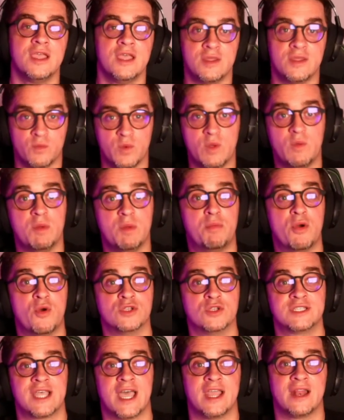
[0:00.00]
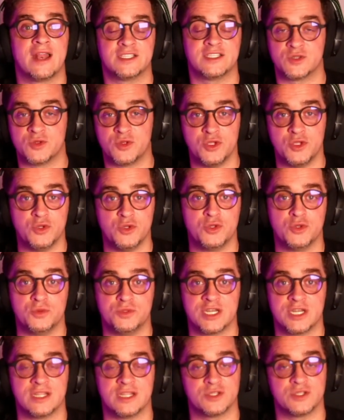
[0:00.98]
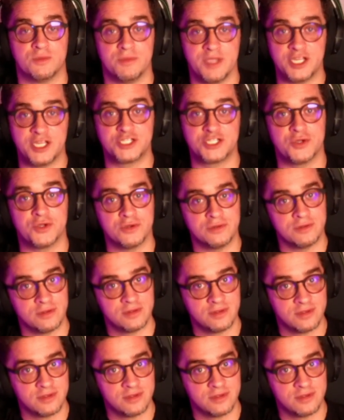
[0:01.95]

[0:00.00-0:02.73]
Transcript: We will post highlights on our YouTube channel, so make sure